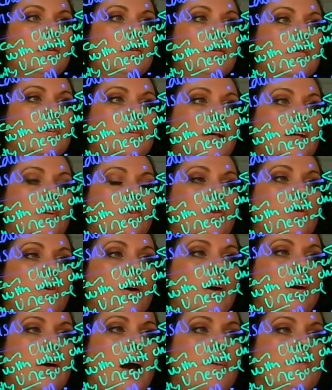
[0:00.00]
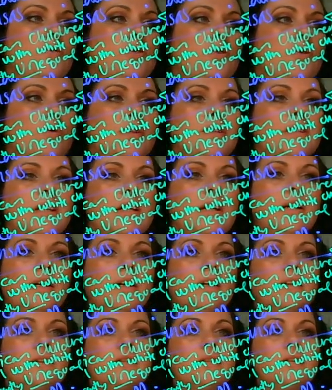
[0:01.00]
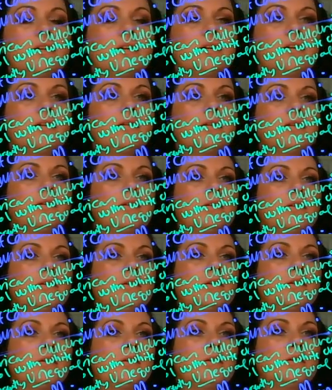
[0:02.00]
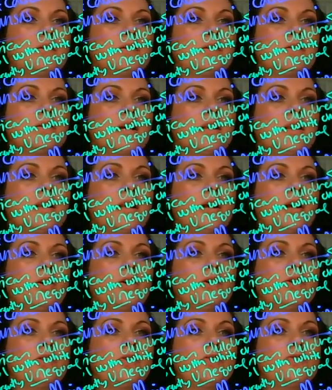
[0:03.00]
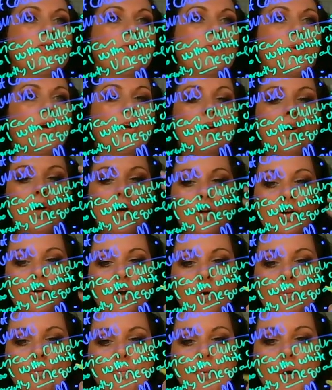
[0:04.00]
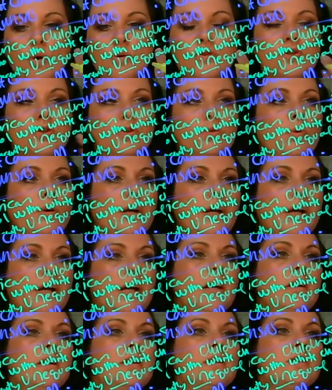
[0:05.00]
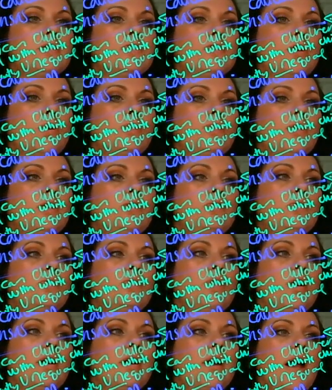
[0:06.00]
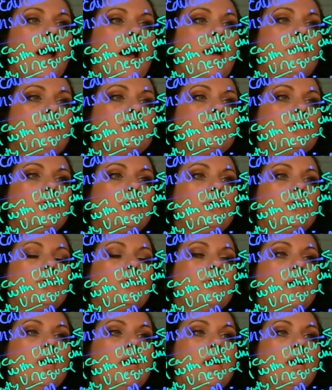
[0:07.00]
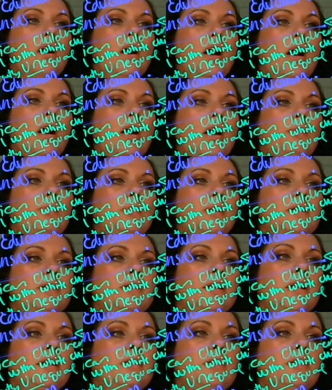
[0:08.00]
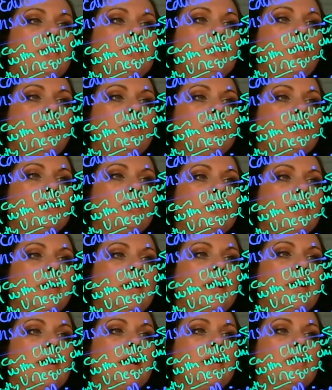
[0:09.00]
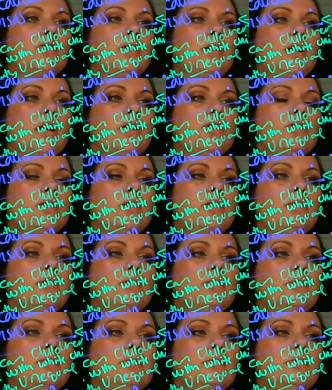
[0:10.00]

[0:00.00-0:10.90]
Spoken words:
They do not have to attend, and they're going to use the word compulsory. So they do not have to attend compulsory education